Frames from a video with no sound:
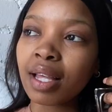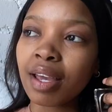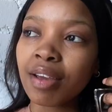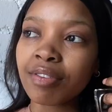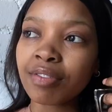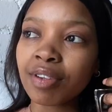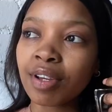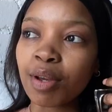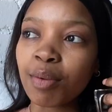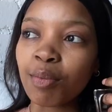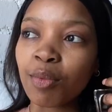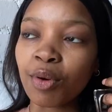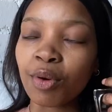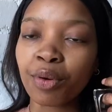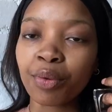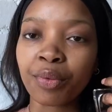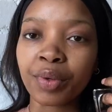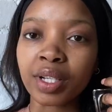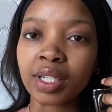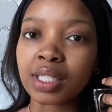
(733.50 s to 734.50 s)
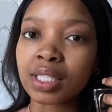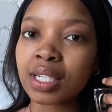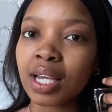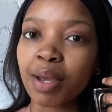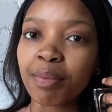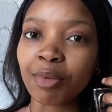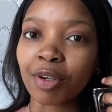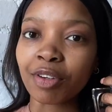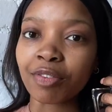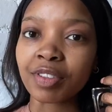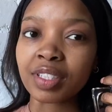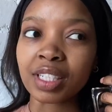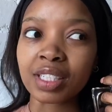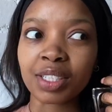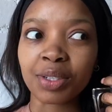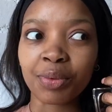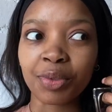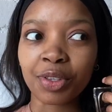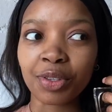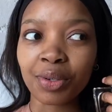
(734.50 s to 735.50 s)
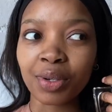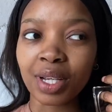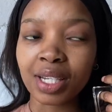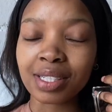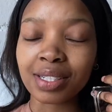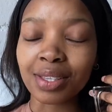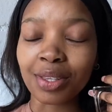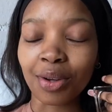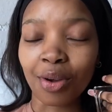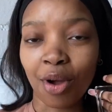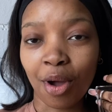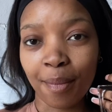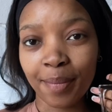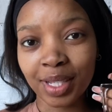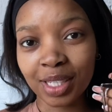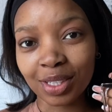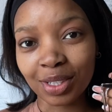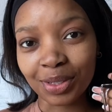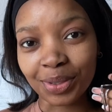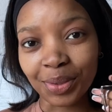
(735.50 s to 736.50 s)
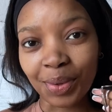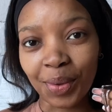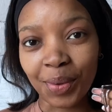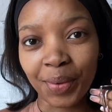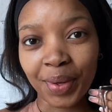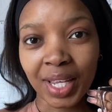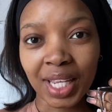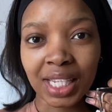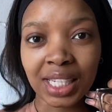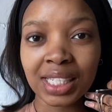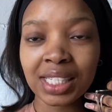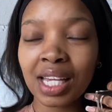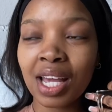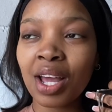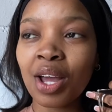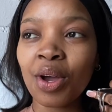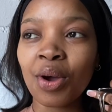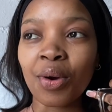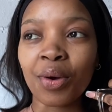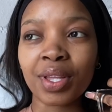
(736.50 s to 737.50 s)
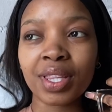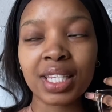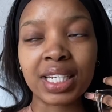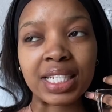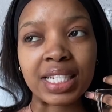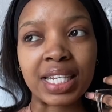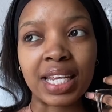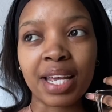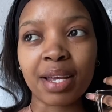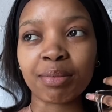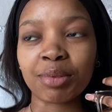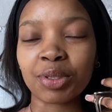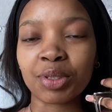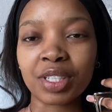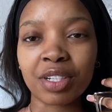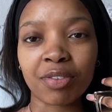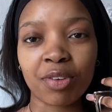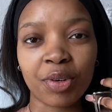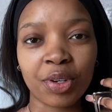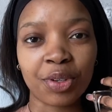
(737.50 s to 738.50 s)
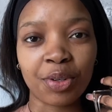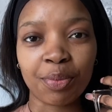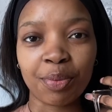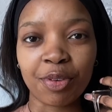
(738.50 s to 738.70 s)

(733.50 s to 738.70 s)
I have a more real-time conversation with you guys in the comments as always, or in the DMs, whichever one you